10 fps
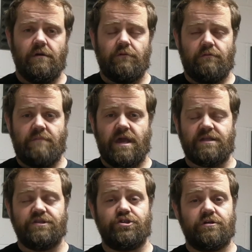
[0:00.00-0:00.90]
We're
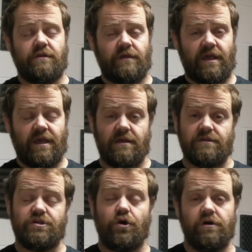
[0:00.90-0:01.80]
making sure that the air
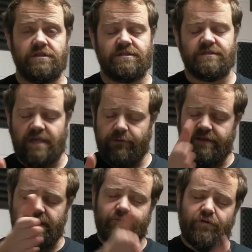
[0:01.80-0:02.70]
is constant. Yeah, we
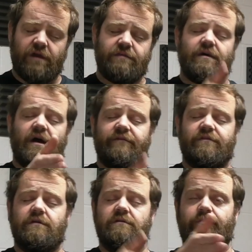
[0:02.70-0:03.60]
take a breath
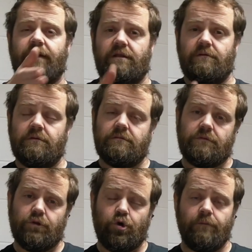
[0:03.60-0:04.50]
after the pedal
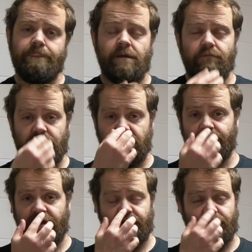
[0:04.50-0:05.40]
note. We take a
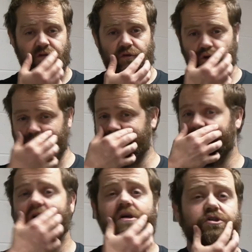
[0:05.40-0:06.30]
breath in through the nose
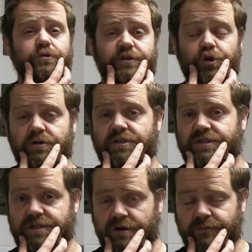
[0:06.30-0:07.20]
so we don't
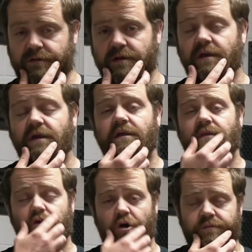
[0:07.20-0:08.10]
disturb
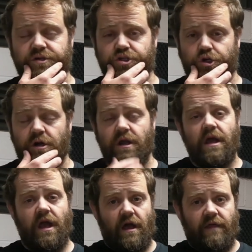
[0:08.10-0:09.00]
the embouchure,
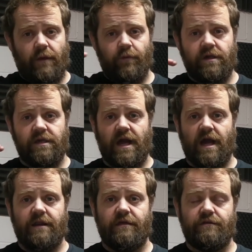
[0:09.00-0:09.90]
and then we can
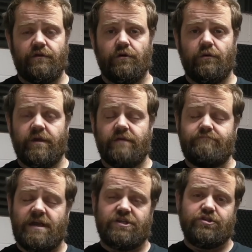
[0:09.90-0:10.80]
carry through and we can
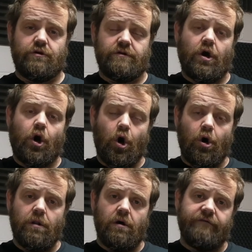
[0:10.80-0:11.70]
make sure that
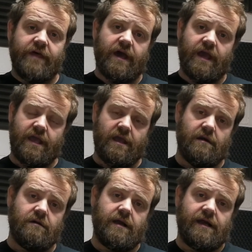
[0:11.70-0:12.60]
all of that
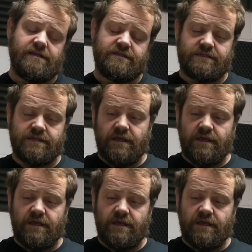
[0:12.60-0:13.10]
air is